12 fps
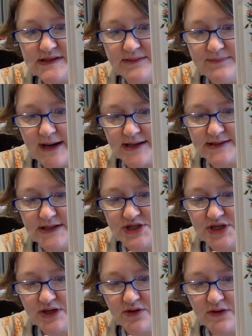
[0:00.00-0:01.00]
and
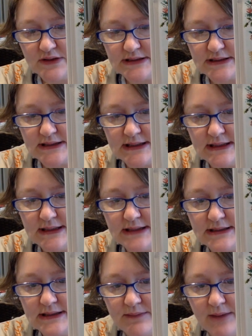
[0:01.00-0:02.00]
backstitching, of course, in
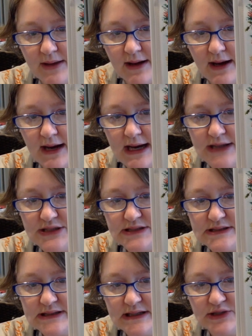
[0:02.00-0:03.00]
it, but I
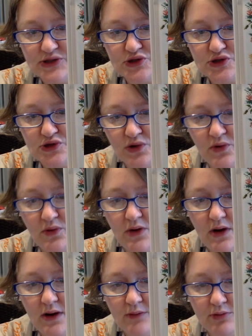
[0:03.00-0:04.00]
just think it's
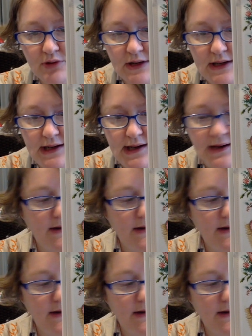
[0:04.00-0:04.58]
so pretty.